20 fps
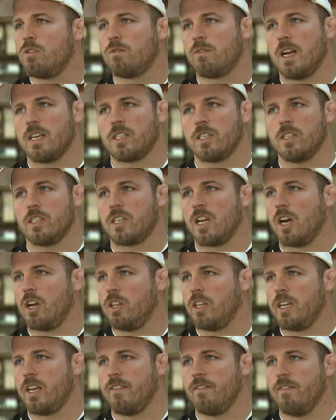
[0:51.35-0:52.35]
who
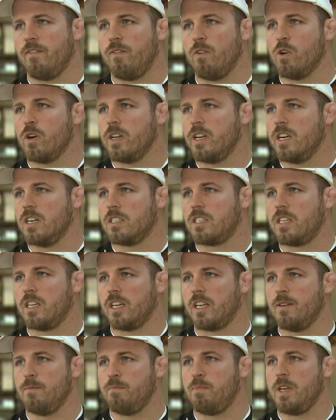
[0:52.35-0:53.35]
says he had nothing to
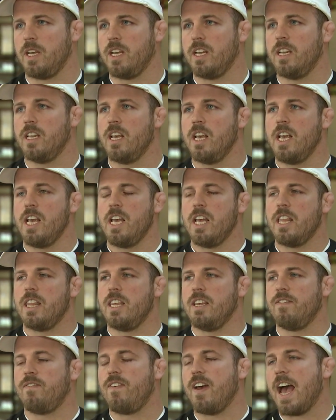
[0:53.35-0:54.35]
do with the arrangement.
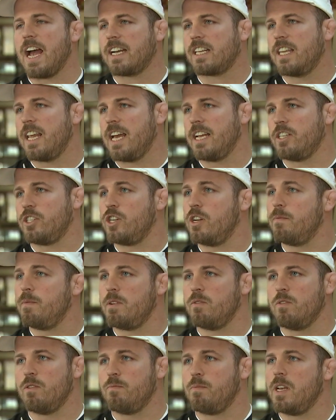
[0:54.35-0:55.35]
The fact that
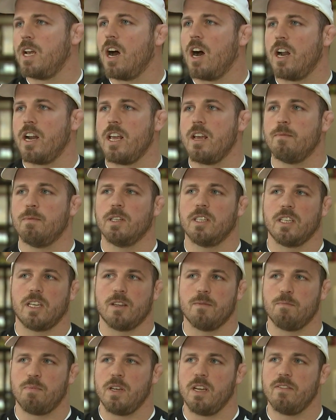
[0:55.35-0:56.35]
Jimmy would be unable to
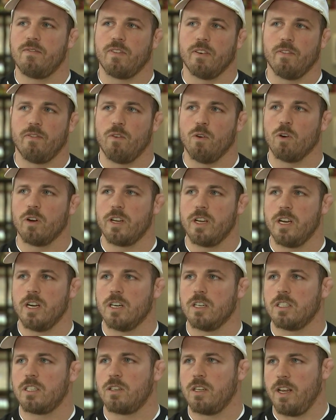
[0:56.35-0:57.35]
compete for four
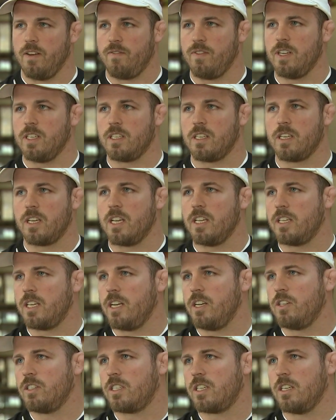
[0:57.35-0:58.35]
years if he
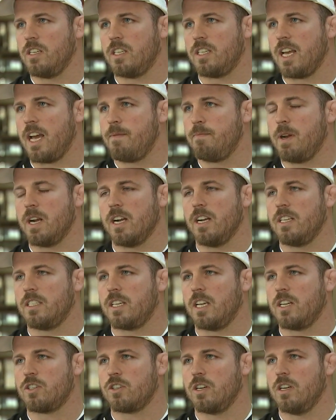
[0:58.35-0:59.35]
continues to attend Marian
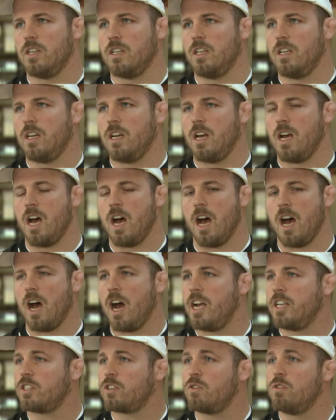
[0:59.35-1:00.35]
Central uh,
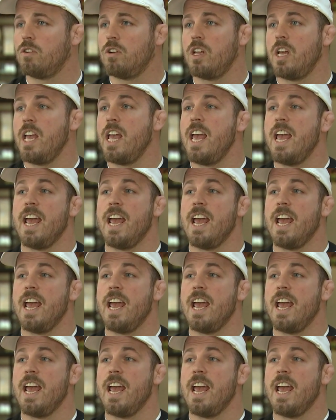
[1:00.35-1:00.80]
High School